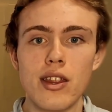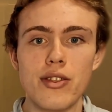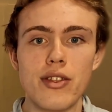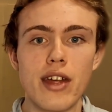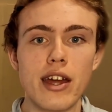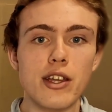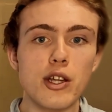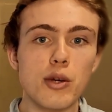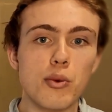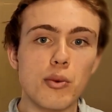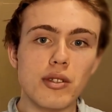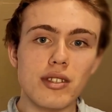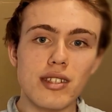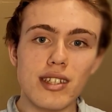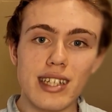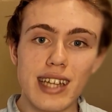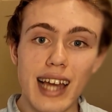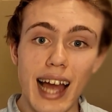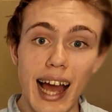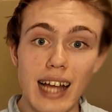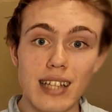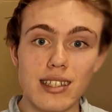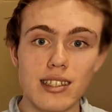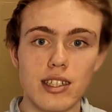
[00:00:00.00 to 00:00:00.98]
Then you'll want to
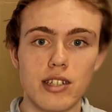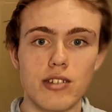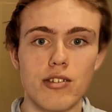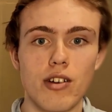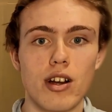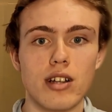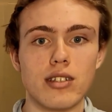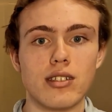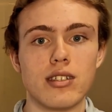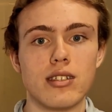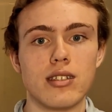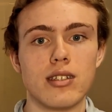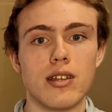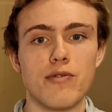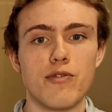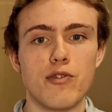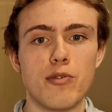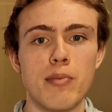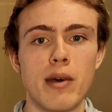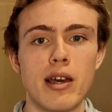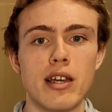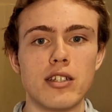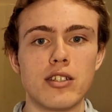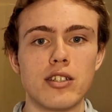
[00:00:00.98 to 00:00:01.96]
categorise this
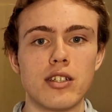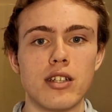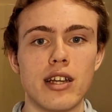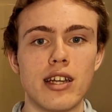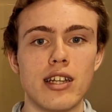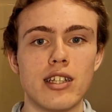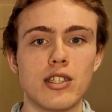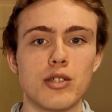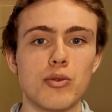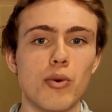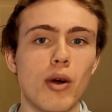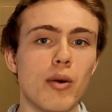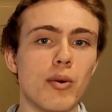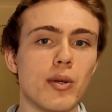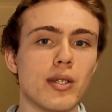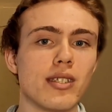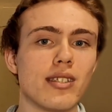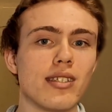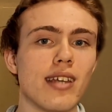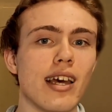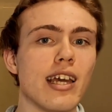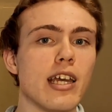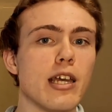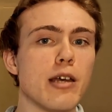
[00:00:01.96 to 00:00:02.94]
information into, I would
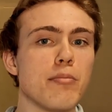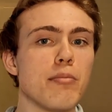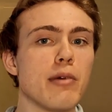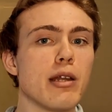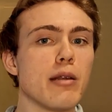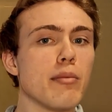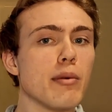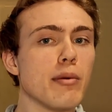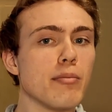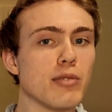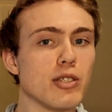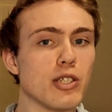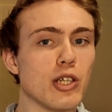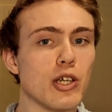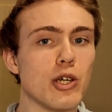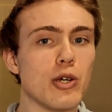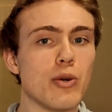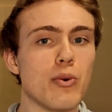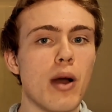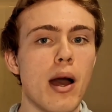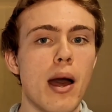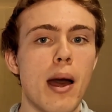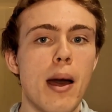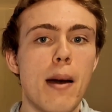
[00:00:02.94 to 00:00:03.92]
say, minimum
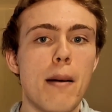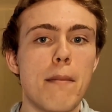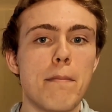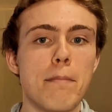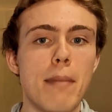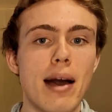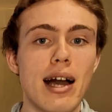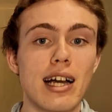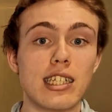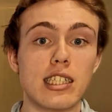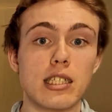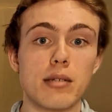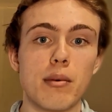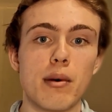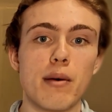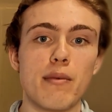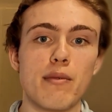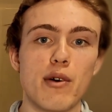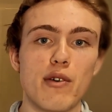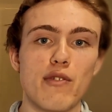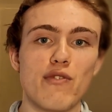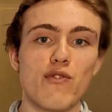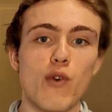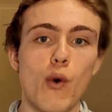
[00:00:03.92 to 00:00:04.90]
2,
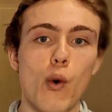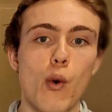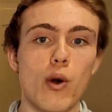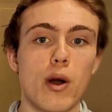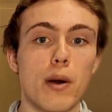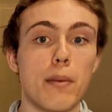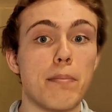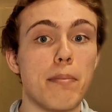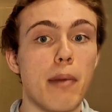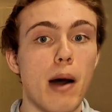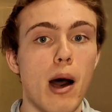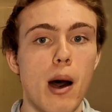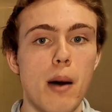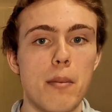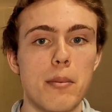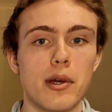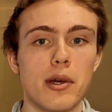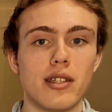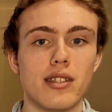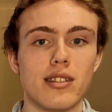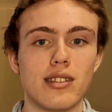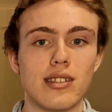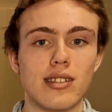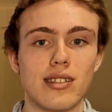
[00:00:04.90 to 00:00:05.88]
maximum 4
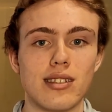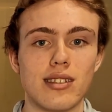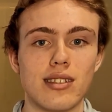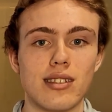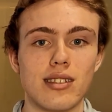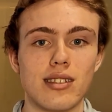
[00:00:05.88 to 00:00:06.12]
compartments.